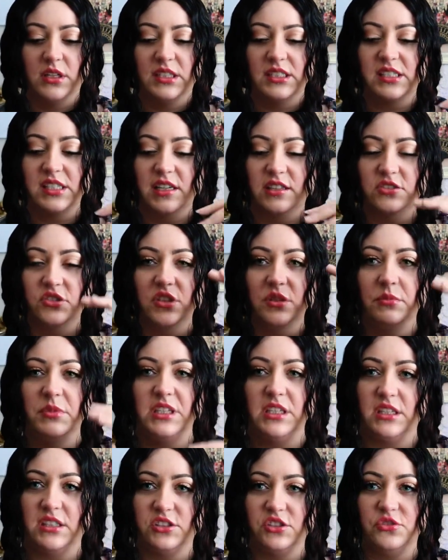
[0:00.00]
It's actually
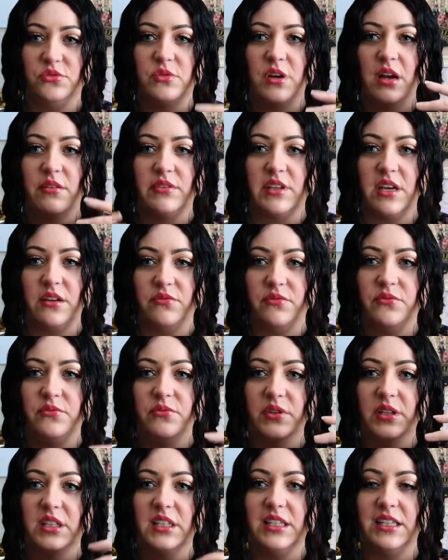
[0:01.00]
because you have that
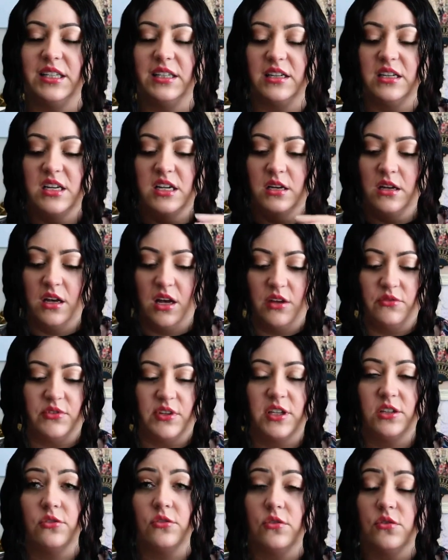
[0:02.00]
feeling of
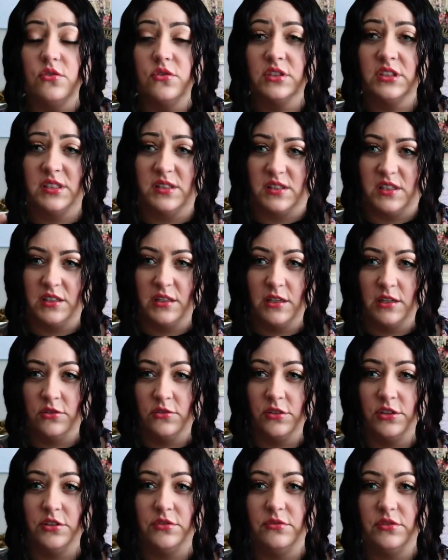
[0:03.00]
inner wholeness and
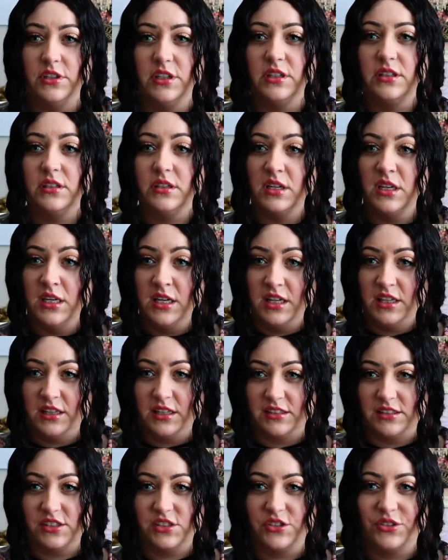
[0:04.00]
inner union
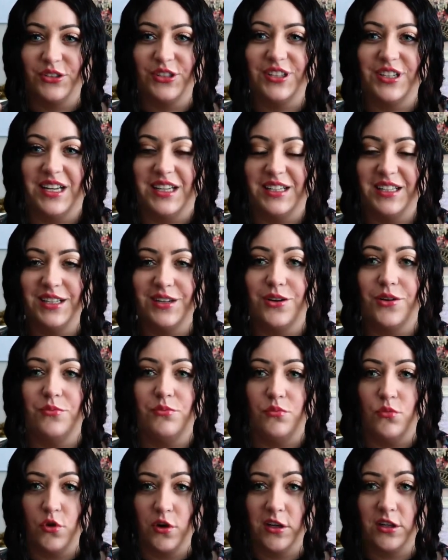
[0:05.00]
that's creating
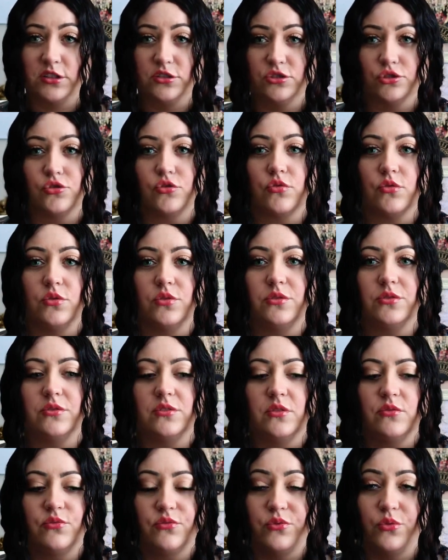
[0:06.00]
more
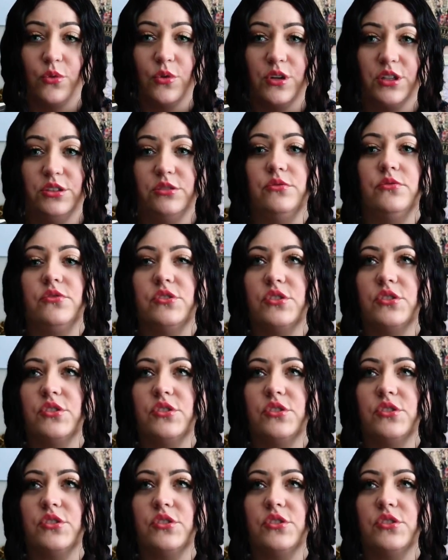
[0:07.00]
control for you.